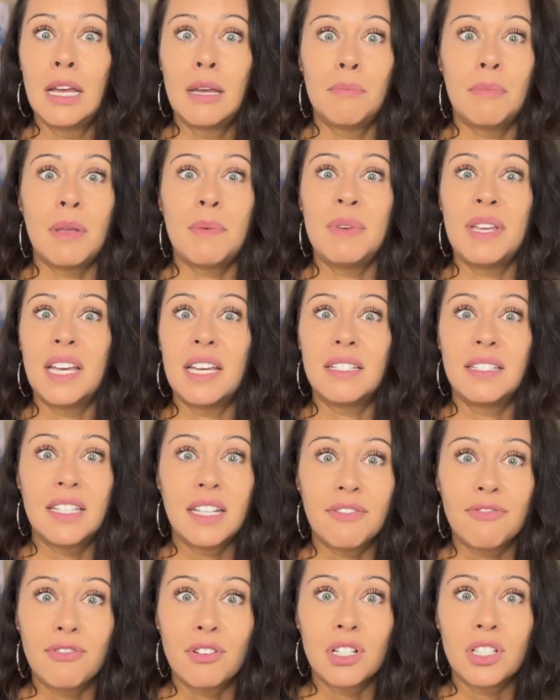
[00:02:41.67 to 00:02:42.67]
maybe
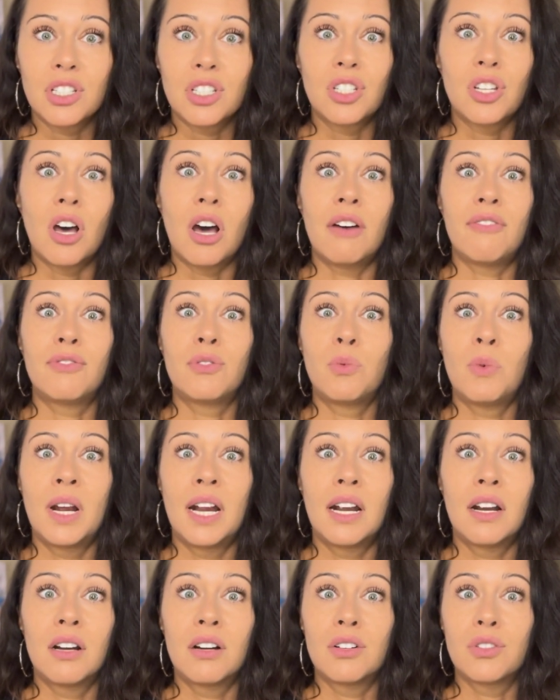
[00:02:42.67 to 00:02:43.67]
different
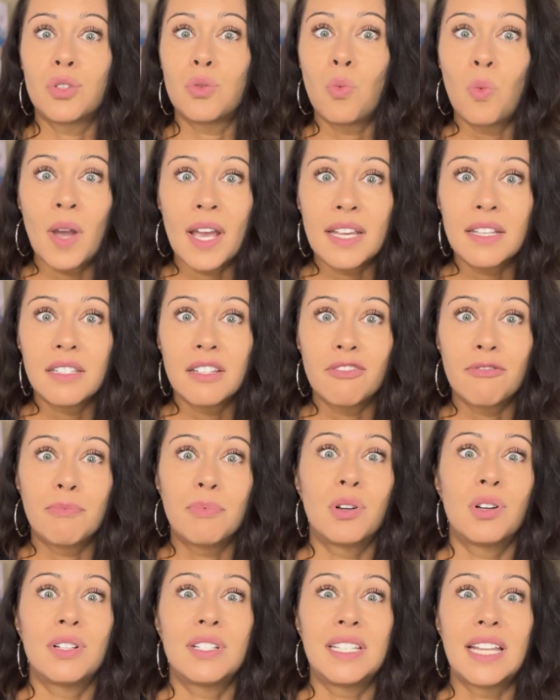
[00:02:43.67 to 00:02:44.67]
softwares, ways of
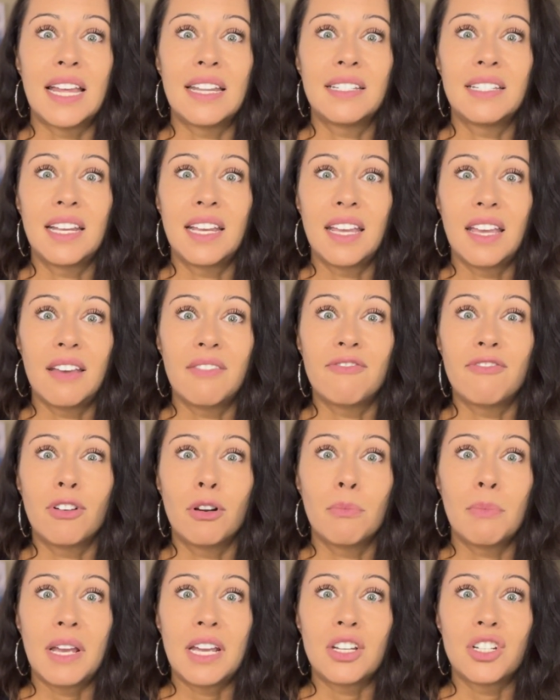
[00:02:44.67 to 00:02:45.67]
presenting
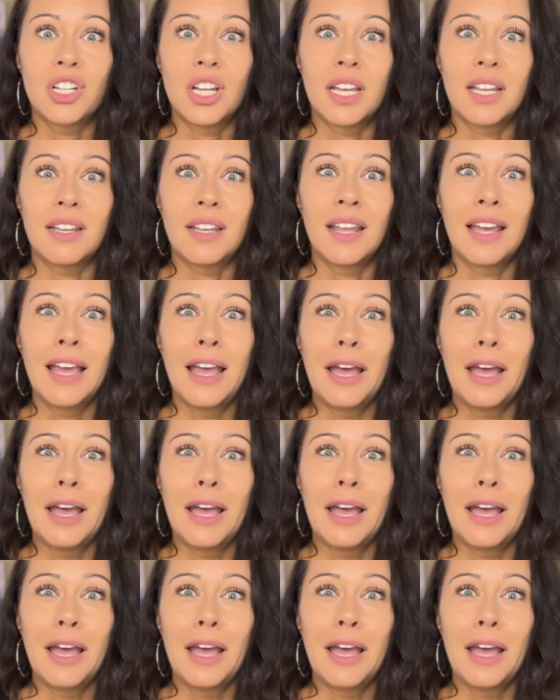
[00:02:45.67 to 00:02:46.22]
information.